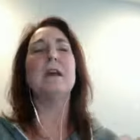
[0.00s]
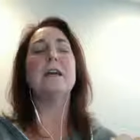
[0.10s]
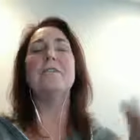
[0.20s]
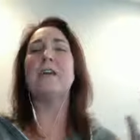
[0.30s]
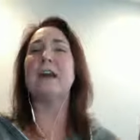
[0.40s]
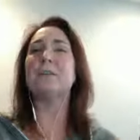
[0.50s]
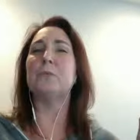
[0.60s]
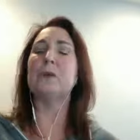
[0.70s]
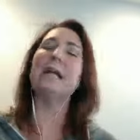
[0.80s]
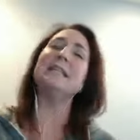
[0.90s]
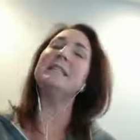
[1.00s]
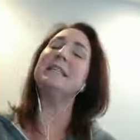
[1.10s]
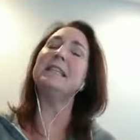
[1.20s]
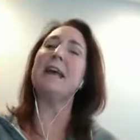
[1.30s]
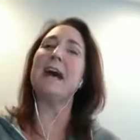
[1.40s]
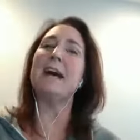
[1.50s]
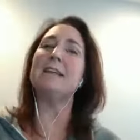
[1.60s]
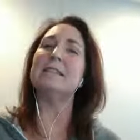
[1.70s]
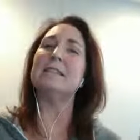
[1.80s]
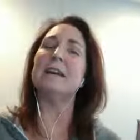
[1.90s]
In fact, when I did
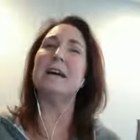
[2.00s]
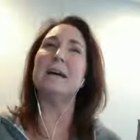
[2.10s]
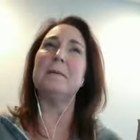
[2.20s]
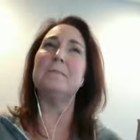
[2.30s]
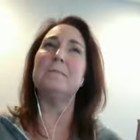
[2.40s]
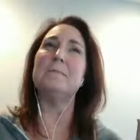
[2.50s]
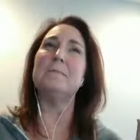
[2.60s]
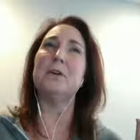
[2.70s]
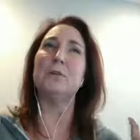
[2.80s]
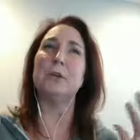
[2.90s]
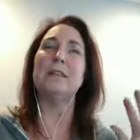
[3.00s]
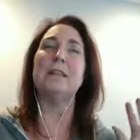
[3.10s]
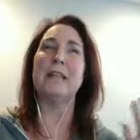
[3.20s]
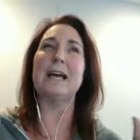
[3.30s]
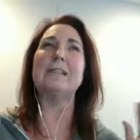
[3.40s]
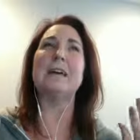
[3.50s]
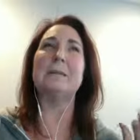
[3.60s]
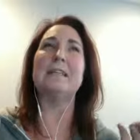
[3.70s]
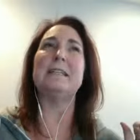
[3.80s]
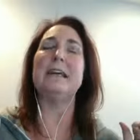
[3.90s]
that, um, or the last
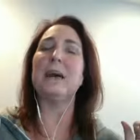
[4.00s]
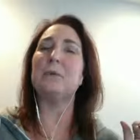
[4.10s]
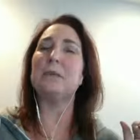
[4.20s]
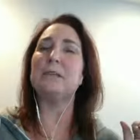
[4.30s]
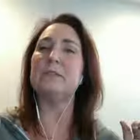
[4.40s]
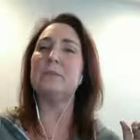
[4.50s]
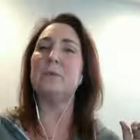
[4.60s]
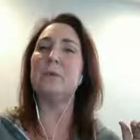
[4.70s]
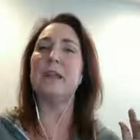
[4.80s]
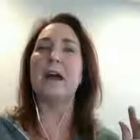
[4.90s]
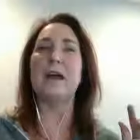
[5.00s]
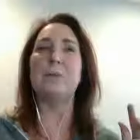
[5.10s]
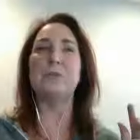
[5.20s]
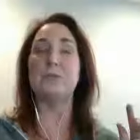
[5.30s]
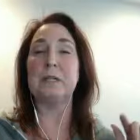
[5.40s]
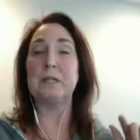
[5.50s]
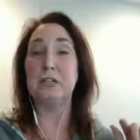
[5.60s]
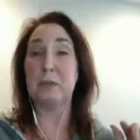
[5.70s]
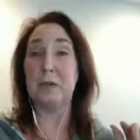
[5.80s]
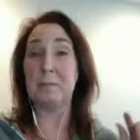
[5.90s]
time I did that was when I was
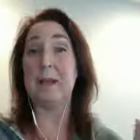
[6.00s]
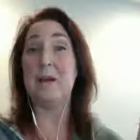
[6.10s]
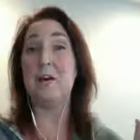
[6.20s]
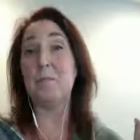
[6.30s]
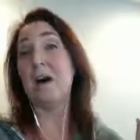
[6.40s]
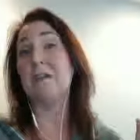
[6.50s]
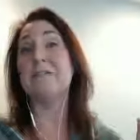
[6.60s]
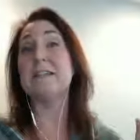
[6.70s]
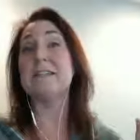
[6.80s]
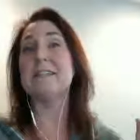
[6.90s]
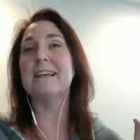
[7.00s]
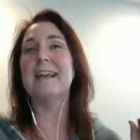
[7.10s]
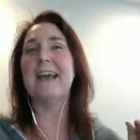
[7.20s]
redoing my home office.